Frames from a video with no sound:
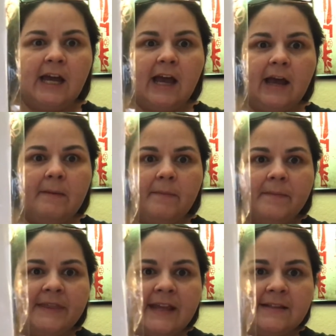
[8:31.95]

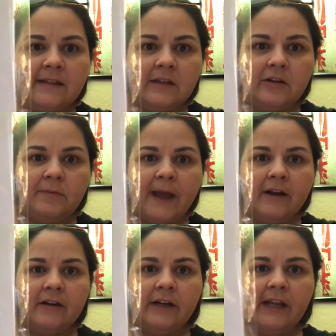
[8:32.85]
But that's the little
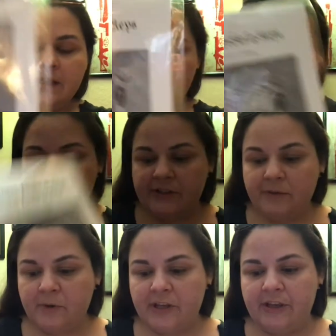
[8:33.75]
pattern. It's really
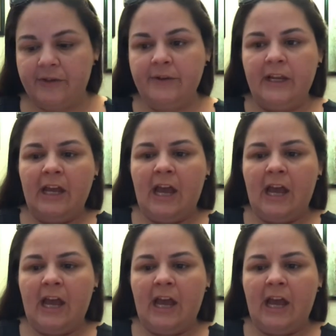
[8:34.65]
super cute.